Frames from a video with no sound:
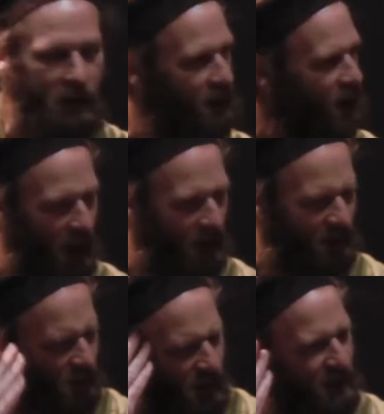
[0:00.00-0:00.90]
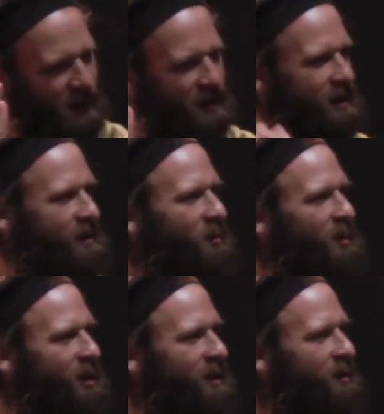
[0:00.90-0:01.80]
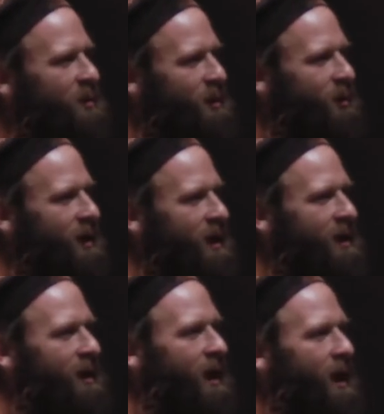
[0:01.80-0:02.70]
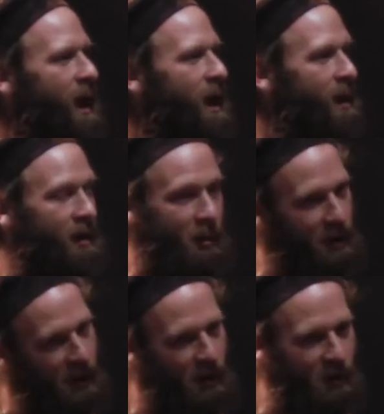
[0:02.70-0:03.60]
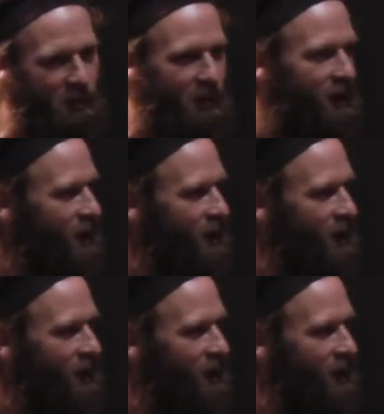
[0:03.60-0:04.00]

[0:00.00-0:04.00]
And what uh, is this, a billion people in India, and I end up at the home